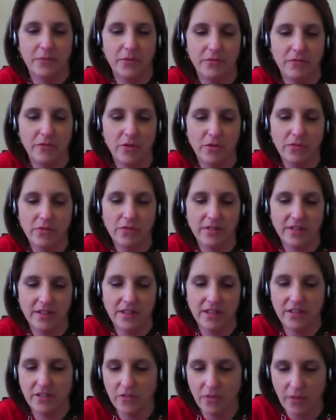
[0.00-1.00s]
We've
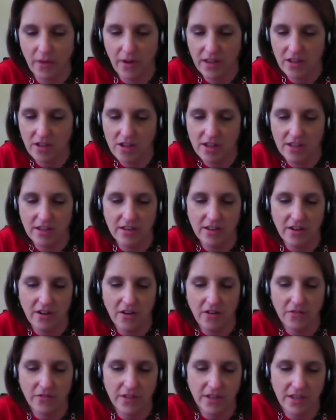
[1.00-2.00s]
shortened the duration
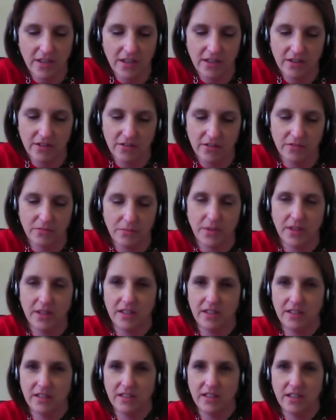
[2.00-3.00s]
over the years, but
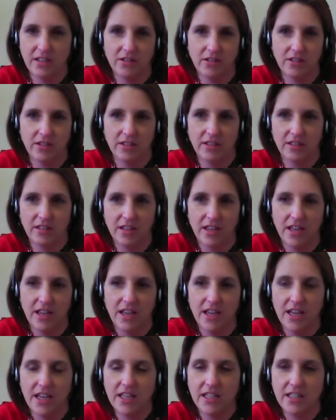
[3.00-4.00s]
the intention
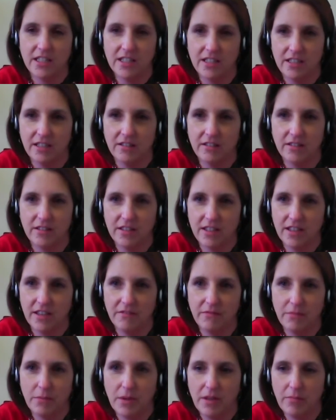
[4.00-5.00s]
is still to
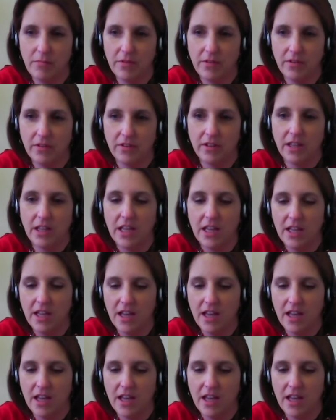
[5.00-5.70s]
give people